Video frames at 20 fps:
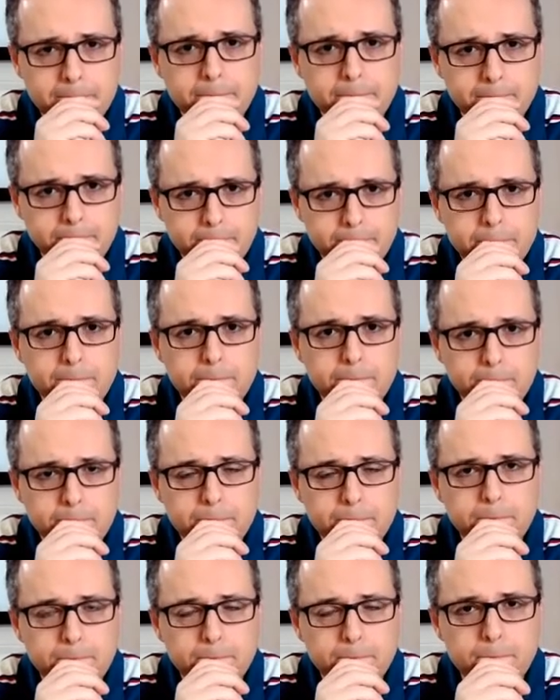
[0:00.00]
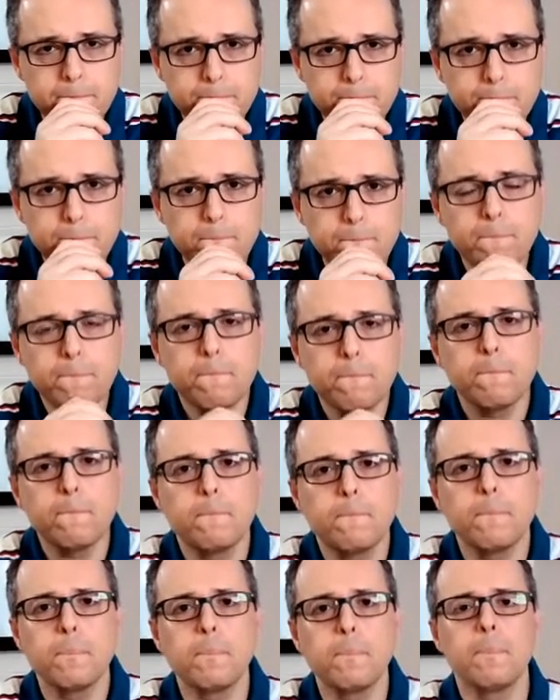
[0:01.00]

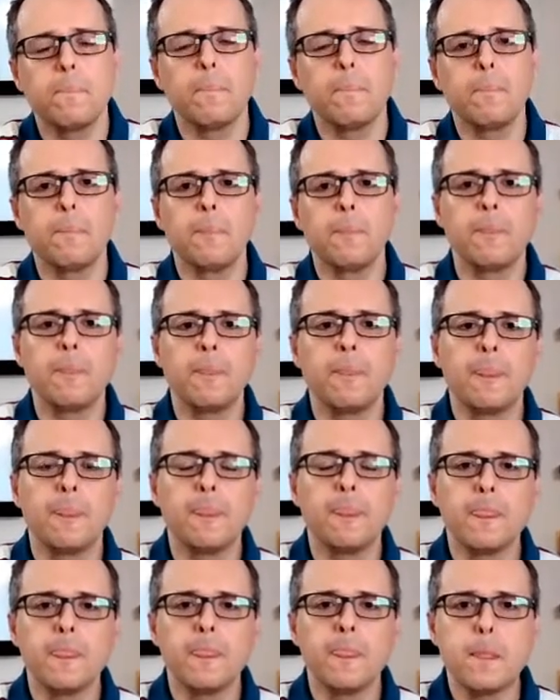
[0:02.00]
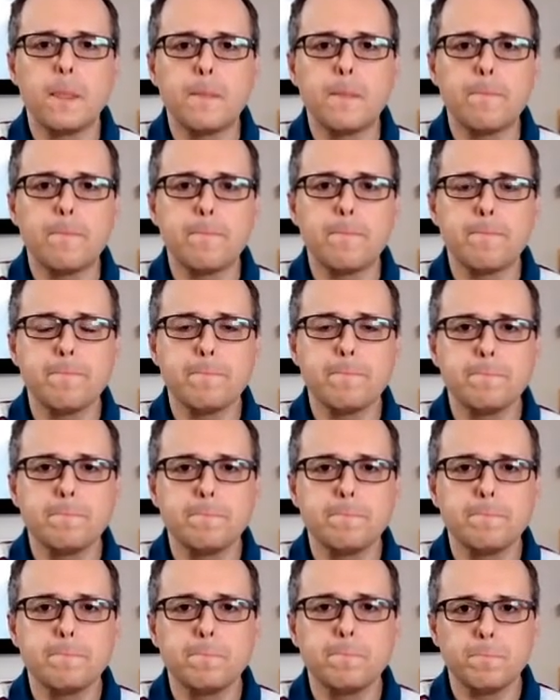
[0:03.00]

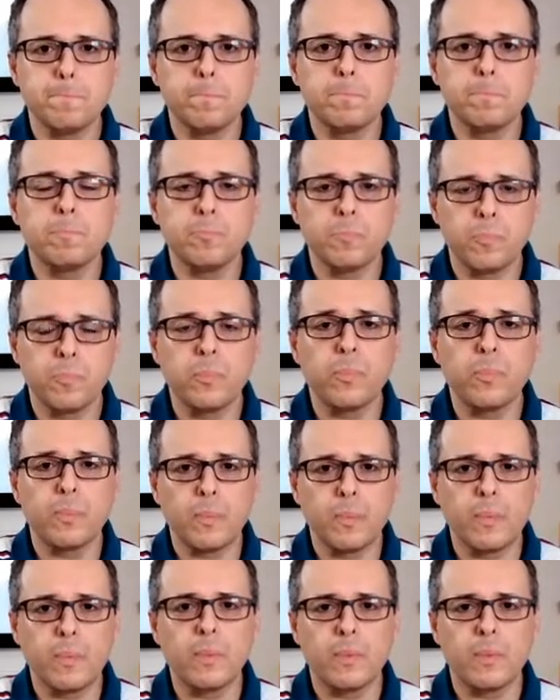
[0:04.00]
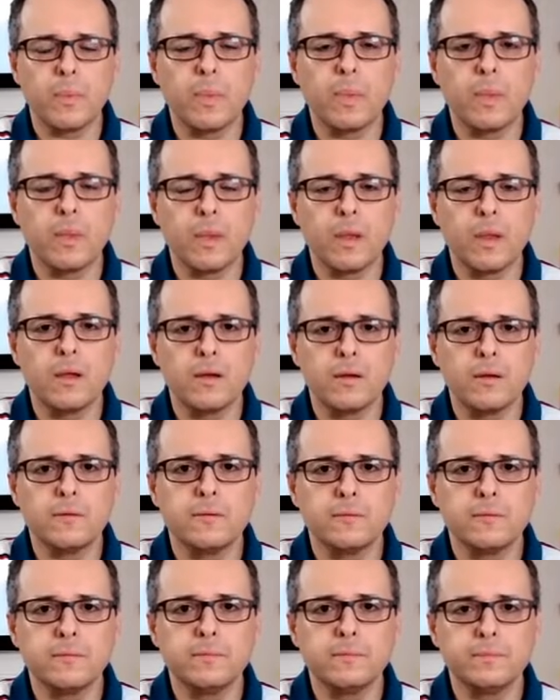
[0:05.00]

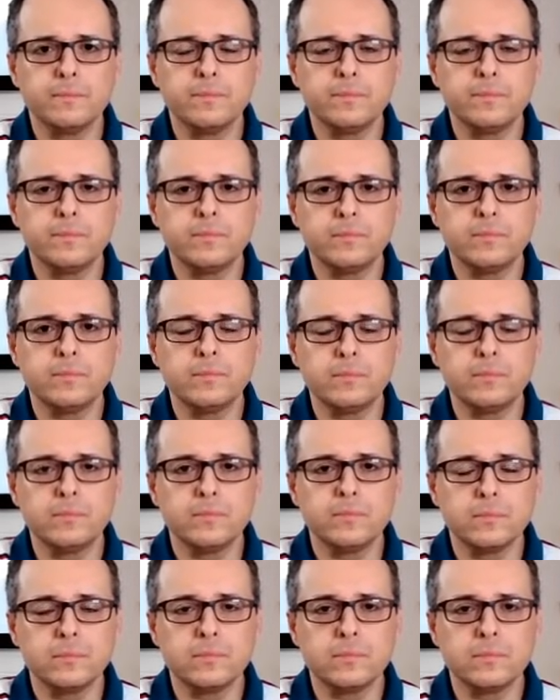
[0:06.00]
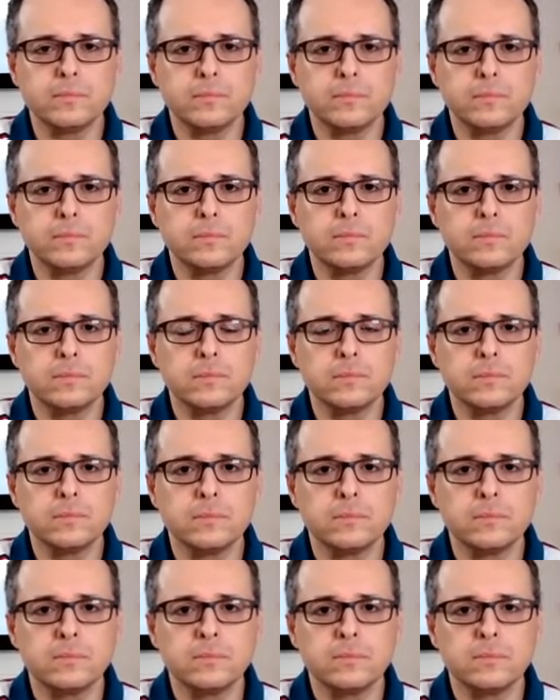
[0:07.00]
This person isn't speaking.